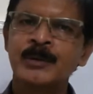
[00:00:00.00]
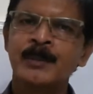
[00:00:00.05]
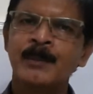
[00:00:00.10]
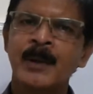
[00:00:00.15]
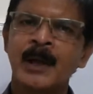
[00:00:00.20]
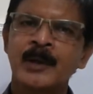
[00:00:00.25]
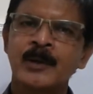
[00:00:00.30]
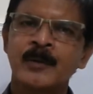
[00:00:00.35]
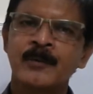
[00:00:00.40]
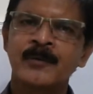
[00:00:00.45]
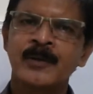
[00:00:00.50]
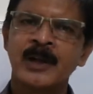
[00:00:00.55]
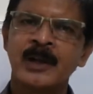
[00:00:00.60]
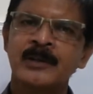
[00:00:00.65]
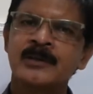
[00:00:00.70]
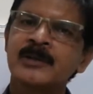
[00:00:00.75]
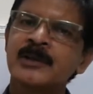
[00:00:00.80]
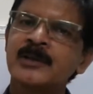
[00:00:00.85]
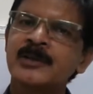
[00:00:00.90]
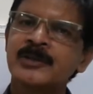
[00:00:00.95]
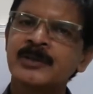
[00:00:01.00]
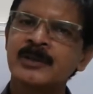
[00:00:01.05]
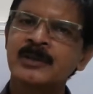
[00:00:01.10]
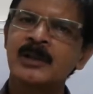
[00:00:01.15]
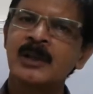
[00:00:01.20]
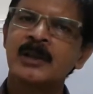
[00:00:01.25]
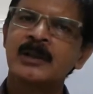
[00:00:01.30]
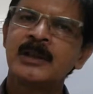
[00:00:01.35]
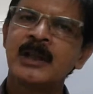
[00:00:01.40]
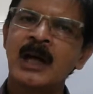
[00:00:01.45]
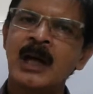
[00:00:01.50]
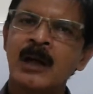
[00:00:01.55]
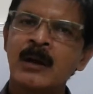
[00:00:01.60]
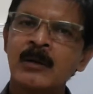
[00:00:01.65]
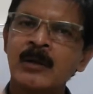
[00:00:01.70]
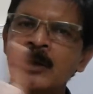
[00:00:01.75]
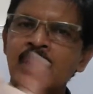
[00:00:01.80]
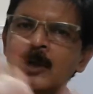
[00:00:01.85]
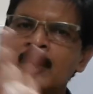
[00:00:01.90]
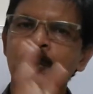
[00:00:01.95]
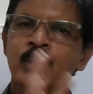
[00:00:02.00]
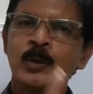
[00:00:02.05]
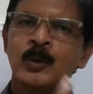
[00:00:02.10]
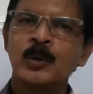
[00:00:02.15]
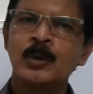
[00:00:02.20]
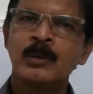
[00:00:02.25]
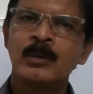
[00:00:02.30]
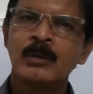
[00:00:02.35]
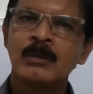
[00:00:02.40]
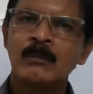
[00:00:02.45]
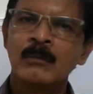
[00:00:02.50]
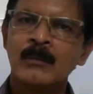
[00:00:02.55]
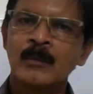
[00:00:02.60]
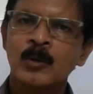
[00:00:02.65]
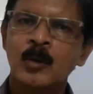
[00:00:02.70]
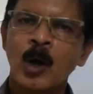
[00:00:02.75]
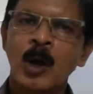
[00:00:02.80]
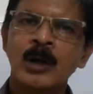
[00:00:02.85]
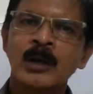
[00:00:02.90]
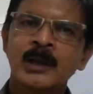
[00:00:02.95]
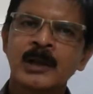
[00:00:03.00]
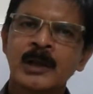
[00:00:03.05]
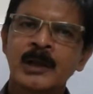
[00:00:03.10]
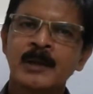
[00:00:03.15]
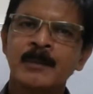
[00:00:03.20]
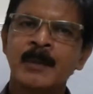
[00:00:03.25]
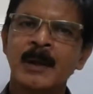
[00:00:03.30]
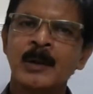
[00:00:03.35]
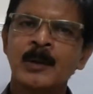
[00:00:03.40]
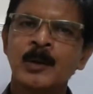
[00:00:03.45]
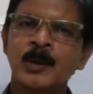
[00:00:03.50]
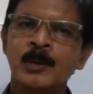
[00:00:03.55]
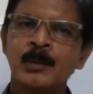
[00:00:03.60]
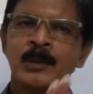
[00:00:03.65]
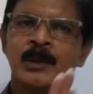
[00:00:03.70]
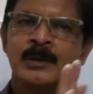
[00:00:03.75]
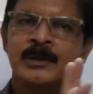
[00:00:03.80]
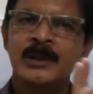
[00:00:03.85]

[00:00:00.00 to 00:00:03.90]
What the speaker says: part of French is now conquered by whom?